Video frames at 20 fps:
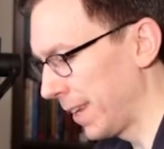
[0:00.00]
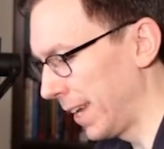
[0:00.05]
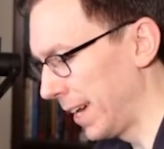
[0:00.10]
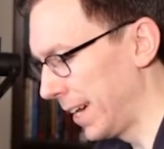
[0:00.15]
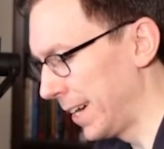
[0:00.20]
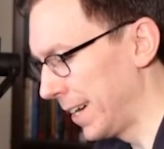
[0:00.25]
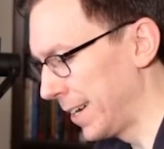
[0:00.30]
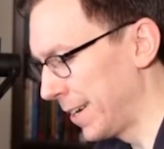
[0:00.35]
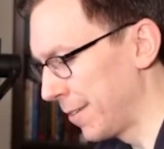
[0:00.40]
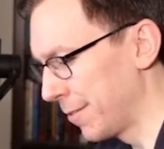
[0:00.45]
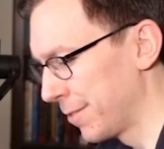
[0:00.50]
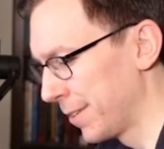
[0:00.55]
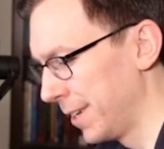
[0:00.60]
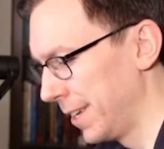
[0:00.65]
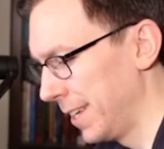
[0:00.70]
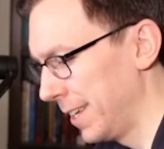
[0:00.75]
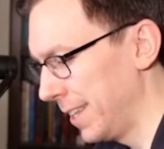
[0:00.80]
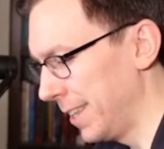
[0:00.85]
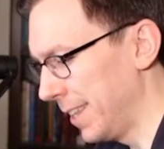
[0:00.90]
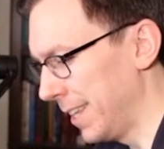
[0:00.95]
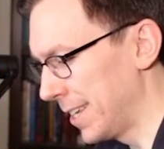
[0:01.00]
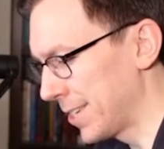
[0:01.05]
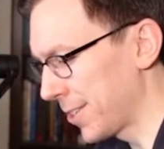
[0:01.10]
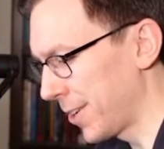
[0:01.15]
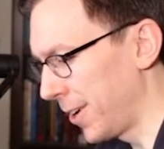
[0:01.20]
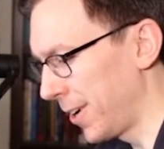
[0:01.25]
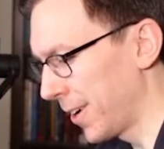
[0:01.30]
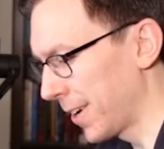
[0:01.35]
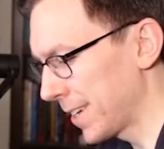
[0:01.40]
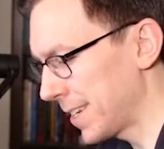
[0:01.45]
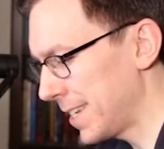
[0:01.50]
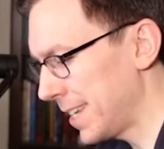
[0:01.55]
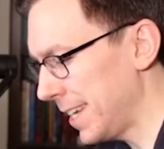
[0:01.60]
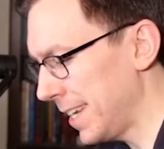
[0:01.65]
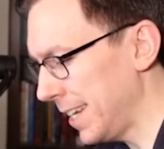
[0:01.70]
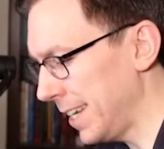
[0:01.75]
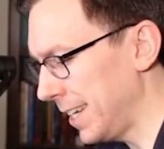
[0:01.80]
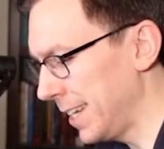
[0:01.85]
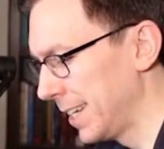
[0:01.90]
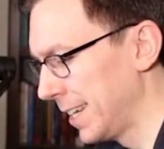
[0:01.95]
of this RT
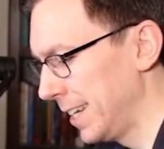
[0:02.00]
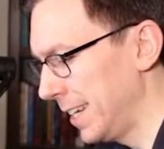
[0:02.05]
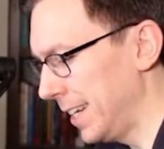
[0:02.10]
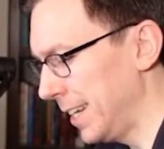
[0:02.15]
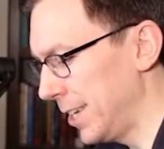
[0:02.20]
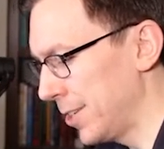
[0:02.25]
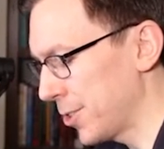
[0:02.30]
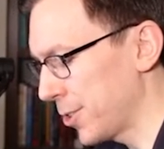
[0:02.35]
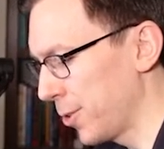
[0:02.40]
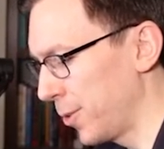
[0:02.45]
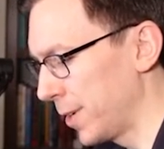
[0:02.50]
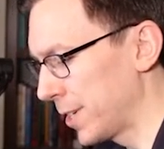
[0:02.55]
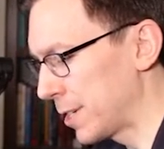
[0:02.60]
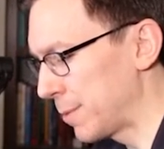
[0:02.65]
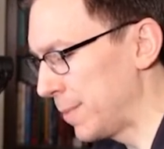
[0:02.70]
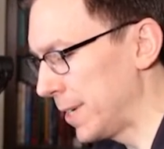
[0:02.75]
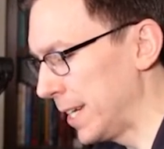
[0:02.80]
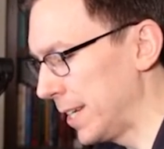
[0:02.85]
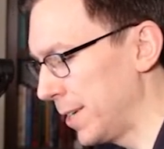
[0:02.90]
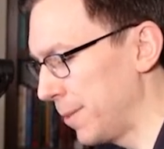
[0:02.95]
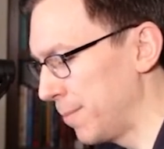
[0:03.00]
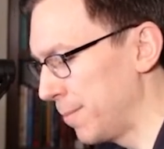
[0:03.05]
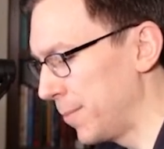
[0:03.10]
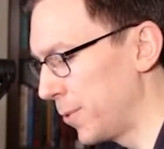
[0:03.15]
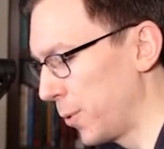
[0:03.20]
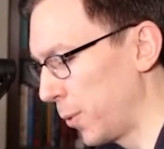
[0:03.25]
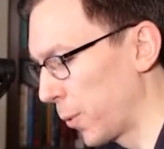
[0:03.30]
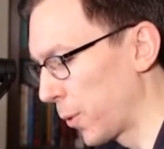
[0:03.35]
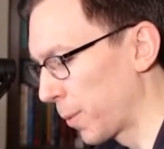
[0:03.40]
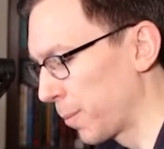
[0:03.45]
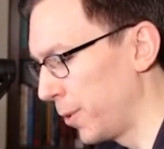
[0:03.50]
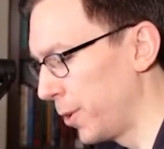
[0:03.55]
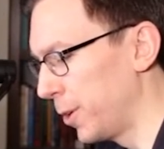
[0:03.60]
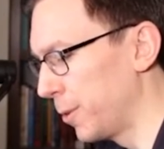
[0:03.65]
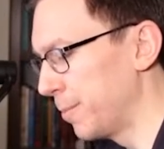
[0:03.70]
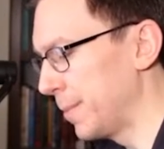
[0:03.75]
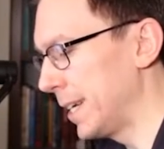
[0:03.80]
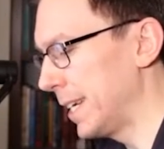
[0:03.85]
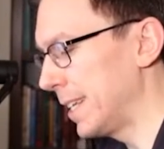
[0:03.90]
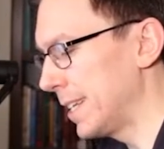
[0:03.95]
is going to be
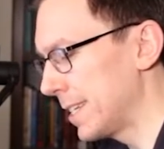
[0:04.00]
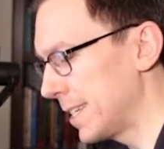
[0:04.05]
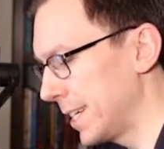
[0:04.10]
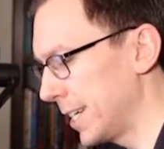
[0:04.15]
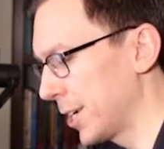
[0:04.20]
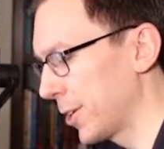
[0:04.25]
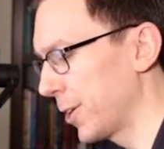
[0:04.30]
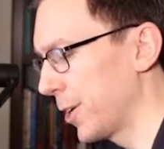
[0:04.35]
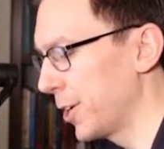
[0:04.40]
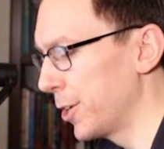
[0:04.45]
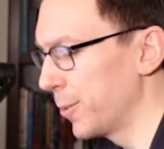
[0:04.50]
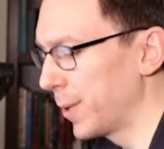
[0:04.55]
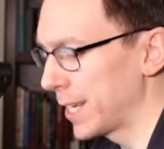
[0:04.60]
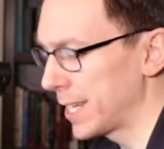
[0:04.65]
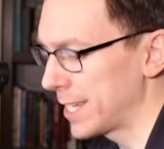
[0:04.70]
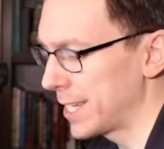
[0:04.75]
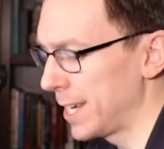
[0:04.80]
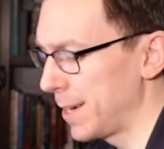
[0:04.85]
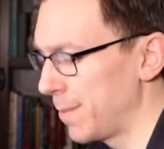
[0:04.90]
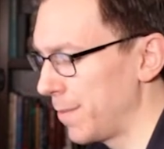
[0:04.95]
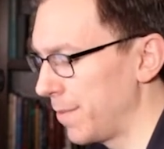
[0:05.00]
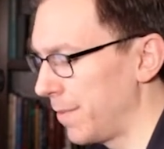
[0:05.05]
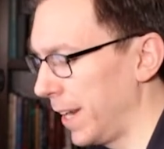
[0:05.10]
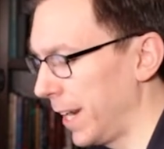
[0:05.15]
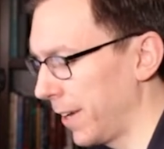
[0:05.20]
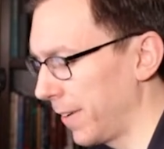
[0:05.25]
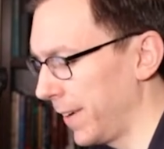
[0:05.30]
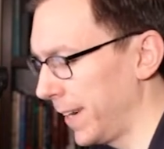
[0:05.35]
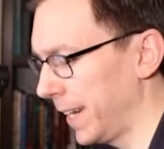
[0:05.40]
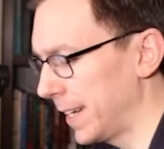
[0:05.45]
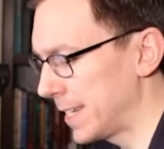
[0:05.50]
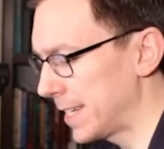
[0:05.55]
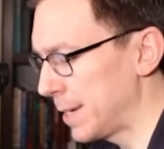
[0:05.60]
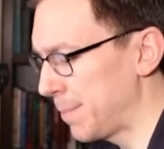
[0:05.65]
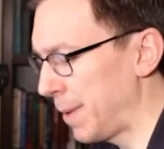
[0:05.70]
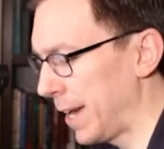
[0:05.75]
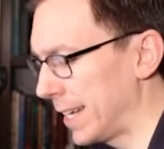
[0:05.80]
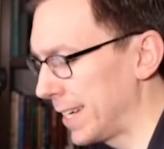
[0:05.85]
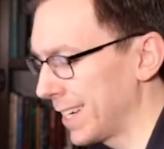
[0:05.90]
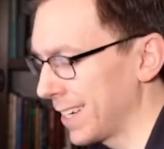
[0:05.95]
normal mean zero with some variance
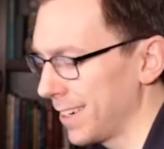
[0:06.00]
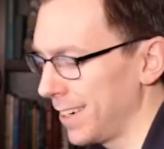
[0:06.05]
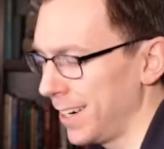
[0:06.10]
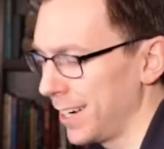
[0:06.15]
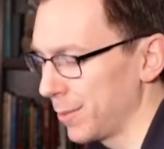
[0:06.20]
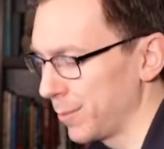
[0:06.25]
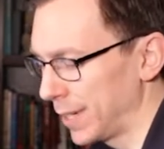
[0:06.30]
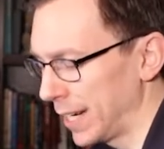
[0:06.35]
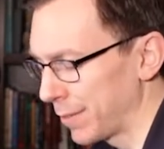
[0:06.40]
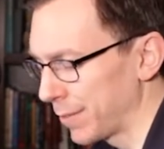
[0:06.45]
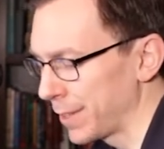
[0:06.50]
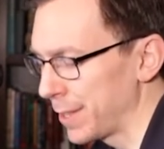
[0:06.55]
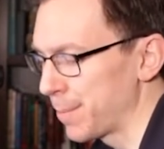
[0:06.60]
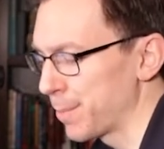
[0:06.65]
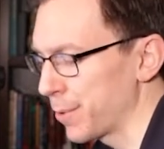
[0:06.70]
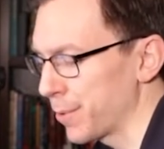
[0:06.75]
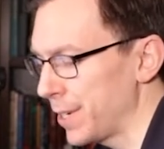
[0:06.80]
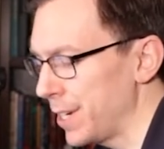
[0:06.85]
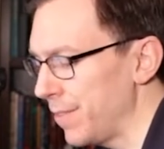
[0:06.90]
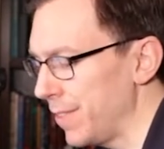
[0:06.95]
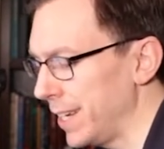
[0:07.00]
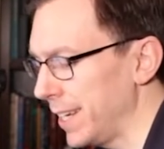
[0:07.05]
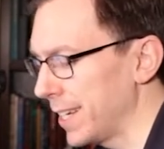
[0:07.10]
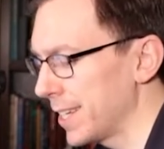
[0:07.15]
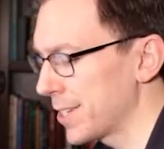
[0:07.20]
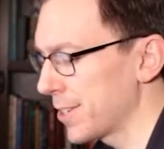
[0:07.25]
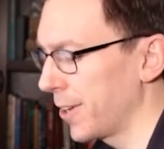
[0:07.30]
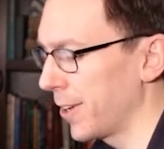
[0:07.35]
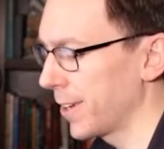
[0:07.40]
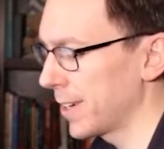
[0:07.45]
depending on whatever the previous